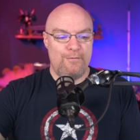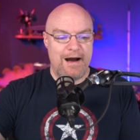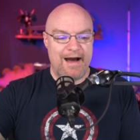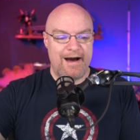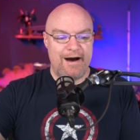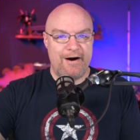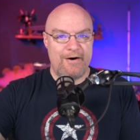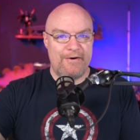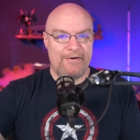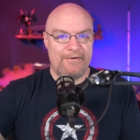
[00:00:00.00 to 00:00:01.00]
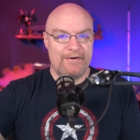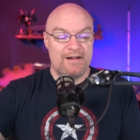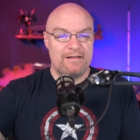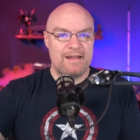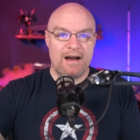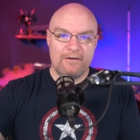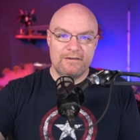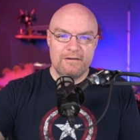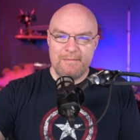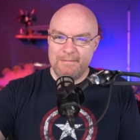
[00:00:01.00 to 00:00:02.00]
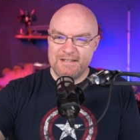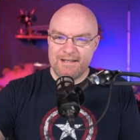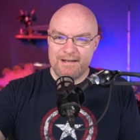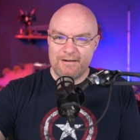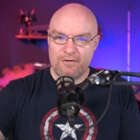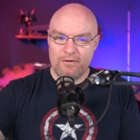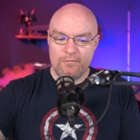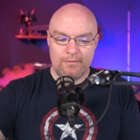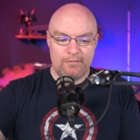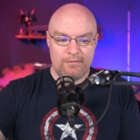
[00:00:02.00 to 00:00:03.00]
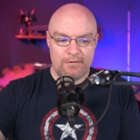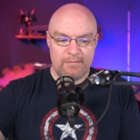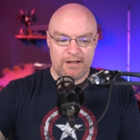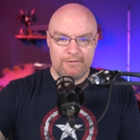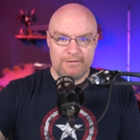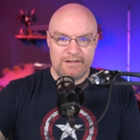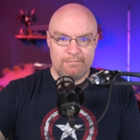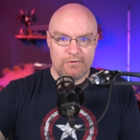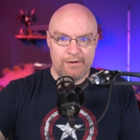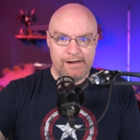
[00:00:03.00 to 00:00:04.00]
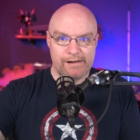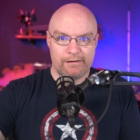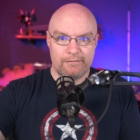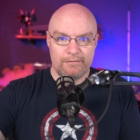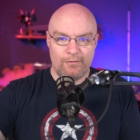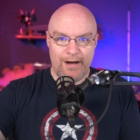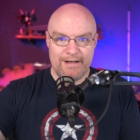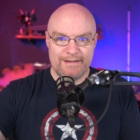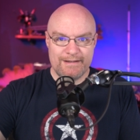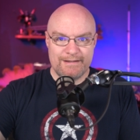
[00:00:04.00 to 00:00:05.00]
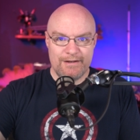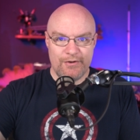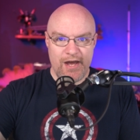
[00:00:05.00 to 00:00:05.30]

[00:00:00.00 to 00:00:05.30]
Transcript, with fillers: Wow. Now, you may be sitting there going, well, what about new team three? Why is that still